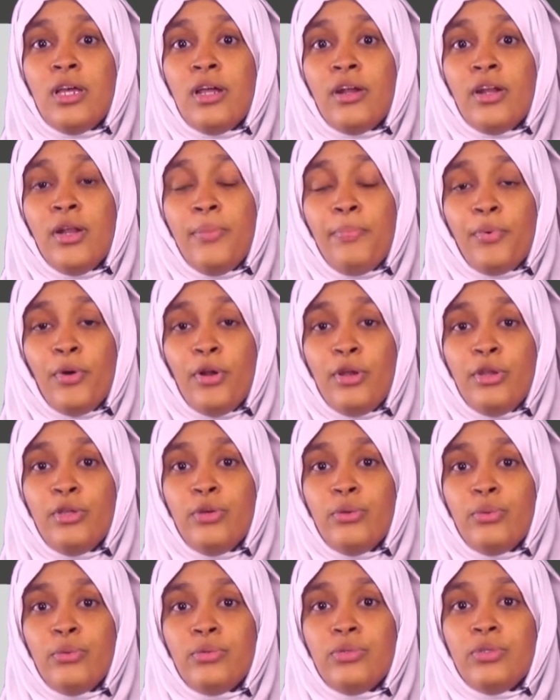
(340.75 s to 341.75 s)

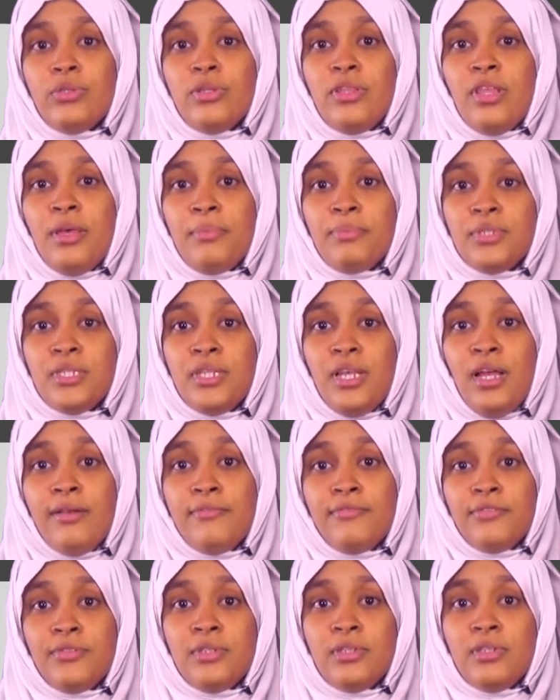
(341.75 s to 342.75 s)
reproduce
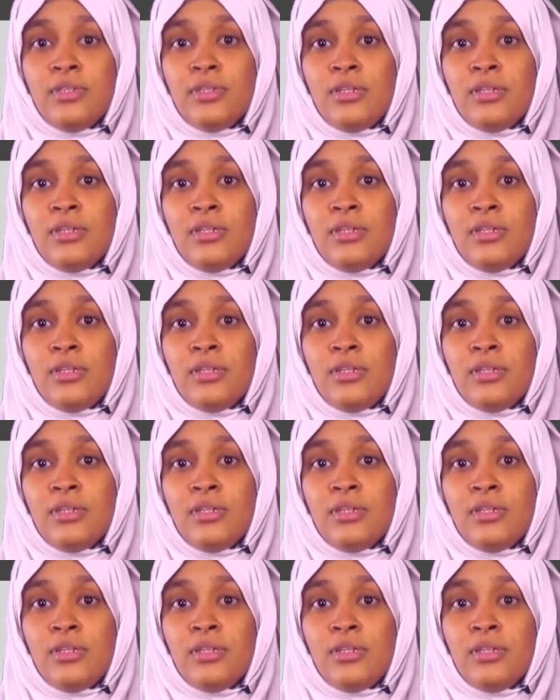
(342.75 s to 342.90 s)
themselves.